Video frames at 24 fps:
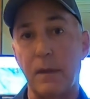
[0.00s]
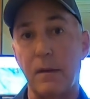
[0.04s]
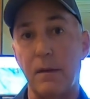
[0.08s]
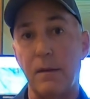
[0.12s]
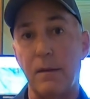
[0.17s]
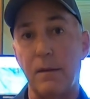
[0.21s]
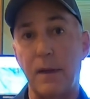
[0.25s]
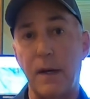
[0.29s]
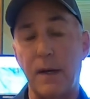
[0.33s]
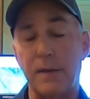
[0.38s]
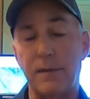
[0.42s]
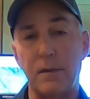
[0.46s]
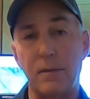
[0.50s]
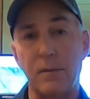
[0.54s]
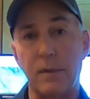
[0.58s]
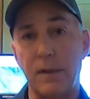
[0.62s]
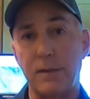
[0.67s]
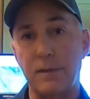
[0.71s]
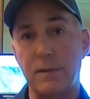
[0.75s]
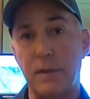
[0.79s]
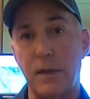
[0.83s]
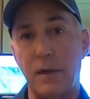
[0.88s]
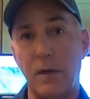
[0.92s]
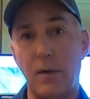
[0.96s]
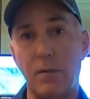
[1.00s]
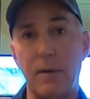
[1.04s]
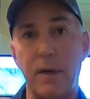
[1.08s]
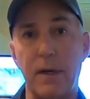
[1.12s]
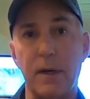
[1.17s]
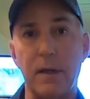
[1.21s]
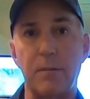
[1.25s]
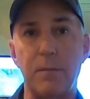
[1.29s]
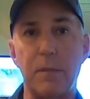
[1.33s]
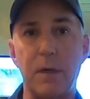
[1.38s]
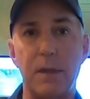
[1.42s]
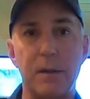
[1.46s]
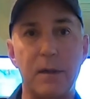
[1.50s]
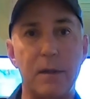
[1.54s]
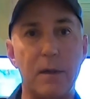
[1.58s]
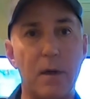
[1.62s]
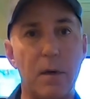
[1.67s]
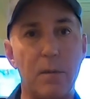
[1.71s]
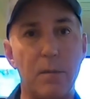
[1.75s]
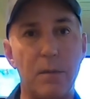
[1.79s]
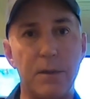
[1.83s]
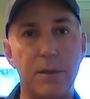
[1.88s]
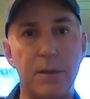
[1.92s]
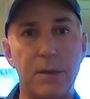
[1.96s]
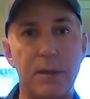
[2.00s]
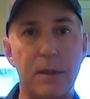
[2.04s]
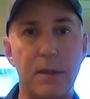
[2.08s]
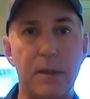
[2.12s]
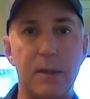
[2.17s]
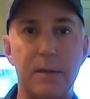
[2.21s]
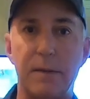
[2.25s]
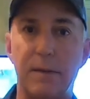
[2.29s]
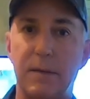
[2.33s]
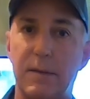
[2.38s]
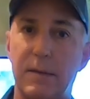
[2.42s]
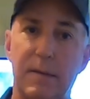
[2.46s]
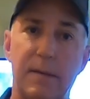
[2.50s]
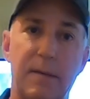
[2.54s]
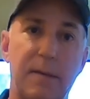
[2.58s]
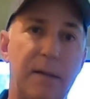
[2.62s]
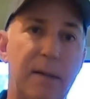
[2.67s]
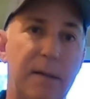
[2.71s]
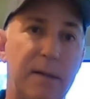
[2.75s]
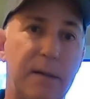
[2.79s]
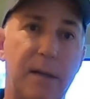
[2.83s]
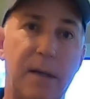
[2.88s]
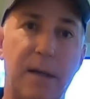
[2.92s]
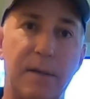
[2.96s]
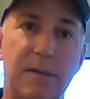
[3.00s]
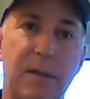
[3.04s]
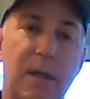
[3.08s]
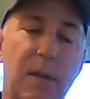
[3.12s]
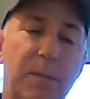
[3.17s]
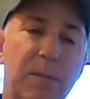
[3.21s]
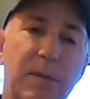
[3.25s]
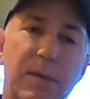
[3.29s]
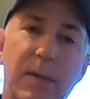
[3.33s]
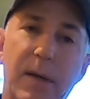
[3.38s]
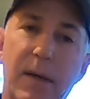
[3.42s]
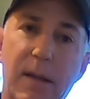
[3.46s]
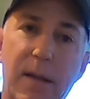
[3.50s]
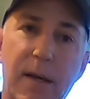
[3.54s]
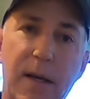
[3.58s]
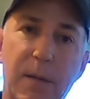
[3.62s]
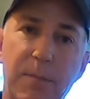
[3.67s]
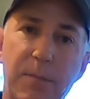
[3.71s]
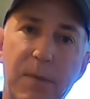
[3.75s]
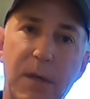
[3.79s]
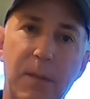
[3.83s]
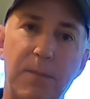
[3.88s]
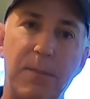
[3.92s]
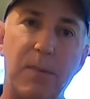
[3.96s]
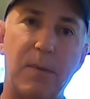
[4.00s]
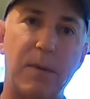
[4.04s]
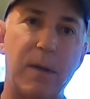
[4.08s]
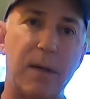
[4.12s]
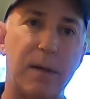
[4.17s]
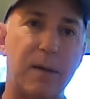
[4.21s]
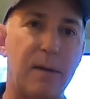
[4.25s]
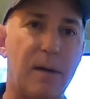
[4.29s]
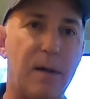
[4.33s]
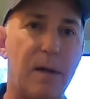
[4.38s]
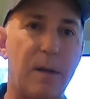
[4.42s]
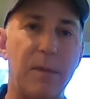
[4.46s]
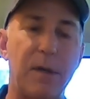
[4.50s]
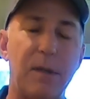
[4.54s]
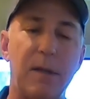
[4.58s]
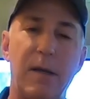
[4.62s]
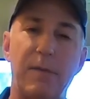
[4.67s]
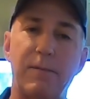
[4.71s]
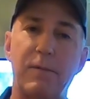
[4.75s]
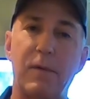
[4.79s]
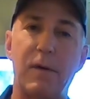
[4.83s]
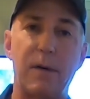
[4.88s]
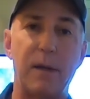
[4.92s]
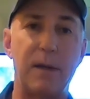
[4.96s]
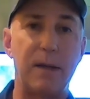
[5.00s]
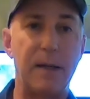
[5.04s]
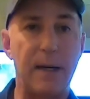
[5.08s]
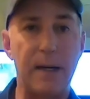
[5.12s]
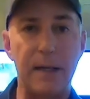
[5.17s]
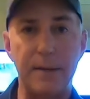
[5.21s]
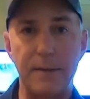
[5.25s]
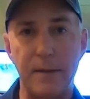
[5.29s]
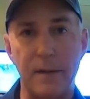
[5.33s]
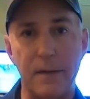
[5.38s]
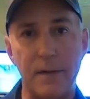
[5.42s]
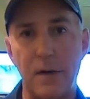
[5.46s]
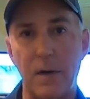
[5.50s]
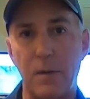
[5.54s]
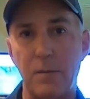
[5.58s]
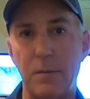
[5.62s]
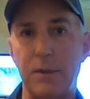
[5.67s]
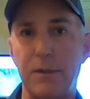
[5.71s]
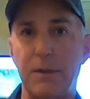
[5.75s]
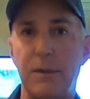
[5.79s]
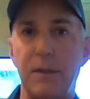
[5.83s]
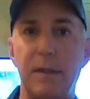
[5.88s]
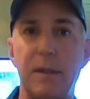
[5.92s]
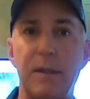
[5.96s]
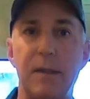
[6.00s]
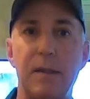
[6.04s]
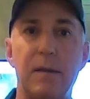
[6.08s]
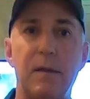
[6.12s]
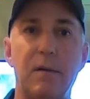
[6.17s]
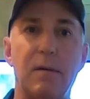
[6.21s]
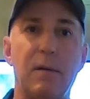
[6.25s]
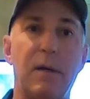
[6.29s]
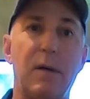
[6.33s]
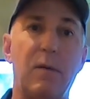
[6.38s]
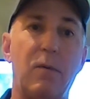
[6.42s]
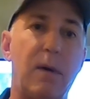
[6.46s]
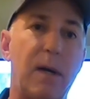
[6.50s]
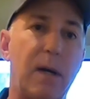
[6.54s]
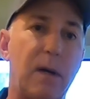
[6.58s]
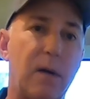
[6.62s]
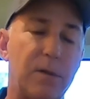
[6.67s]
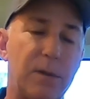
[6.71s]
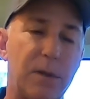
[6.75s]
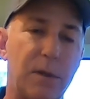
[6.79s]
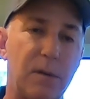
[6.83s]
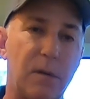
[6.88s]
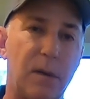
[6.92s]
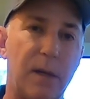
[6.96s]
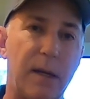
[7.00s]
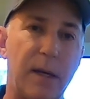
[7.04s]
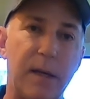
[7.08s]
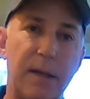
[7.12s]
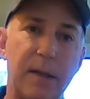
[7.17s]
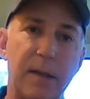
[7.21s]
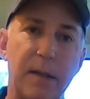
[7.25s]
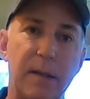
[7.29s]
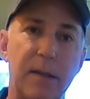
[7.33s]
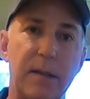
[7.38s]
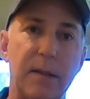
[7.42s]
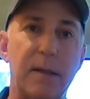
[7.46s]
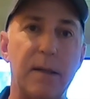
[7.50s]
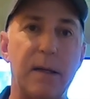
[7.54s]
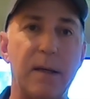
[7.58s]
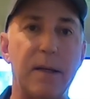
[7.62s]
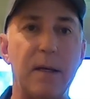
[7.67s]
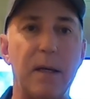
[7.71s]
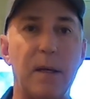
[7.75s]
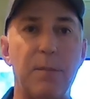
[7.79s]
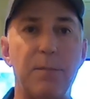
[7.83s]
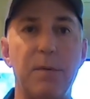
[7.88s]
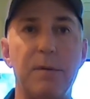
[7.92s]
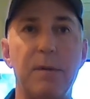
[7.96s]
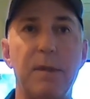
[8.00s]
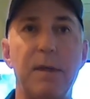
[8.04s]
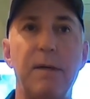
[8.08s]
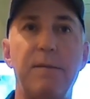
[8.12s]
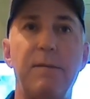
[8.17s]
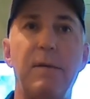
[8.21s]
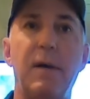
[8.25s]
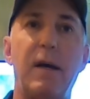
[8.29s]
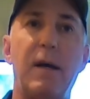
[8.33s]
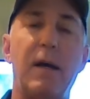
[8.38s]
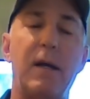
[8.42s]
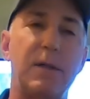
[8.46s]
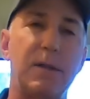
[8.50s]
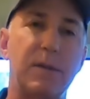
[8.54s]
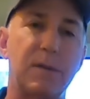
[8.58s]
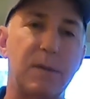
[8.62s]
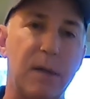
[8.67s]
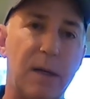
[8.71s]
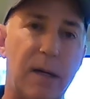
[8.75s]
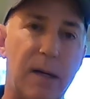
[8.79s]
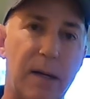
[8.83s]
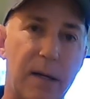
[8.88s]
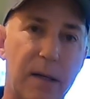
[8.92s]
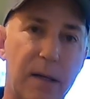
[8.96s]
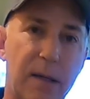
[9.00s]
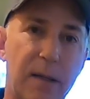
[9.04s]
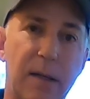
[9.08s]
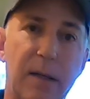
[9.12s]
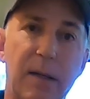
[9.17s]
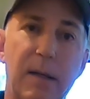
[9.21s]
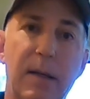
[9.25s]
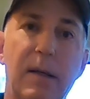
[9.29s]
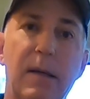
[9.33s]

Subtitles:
that's the reason I don't recommend the Go machines. It does upset a lot of people. They call me, they've already got their Go machine. They're like, why don't you like it? I can't believe that, I just got it.